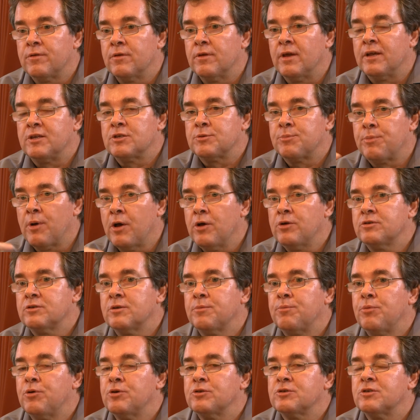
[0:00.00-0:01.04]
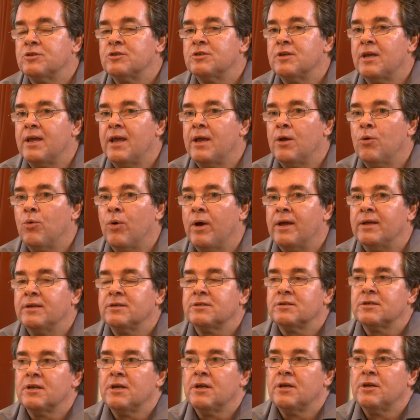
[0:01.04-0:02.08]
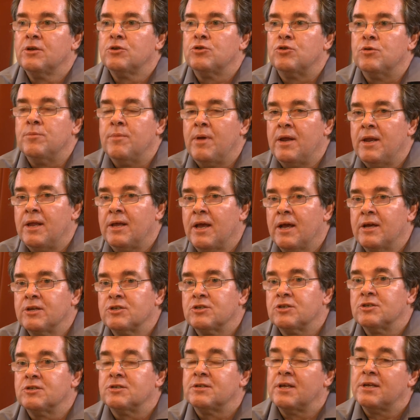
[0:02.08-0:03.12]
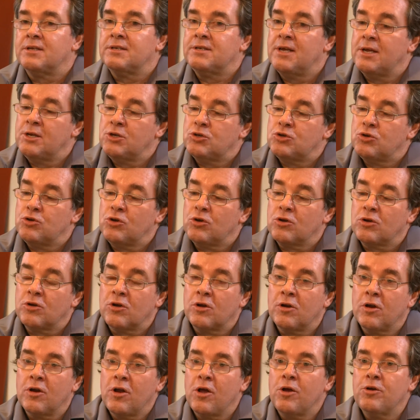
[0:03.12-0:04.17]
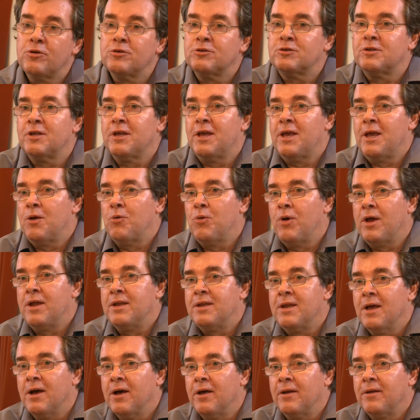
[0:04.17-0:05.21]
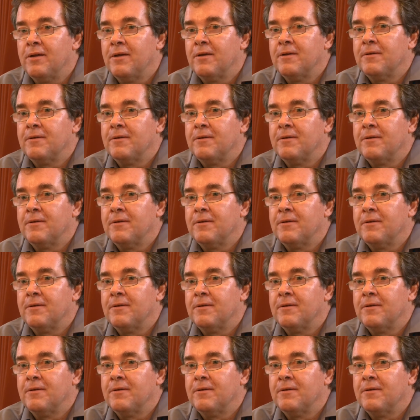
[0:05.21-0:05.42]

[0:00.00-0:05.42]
expose the person's airways to medications that tend to close the airway down.